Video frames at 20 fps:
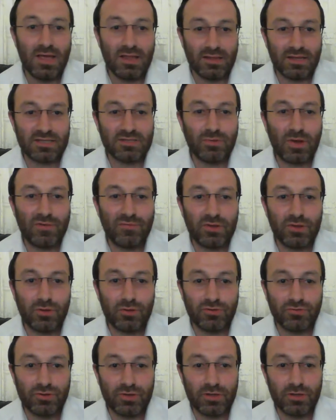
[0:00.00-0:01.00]
that's why we
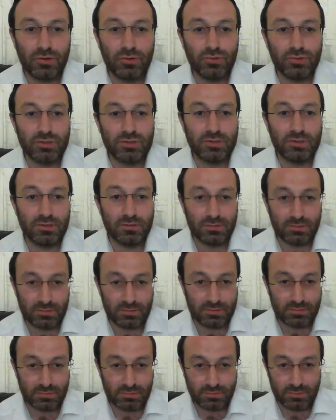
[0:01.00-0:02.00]
don't really use
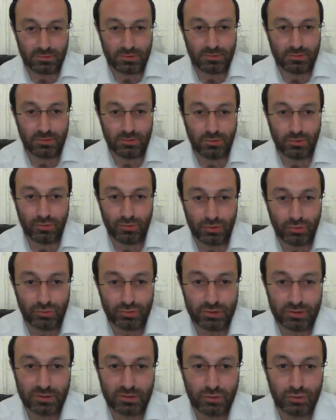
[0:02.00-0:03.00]

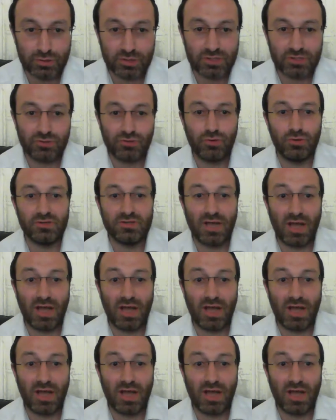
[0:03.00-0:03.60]
the scrolls.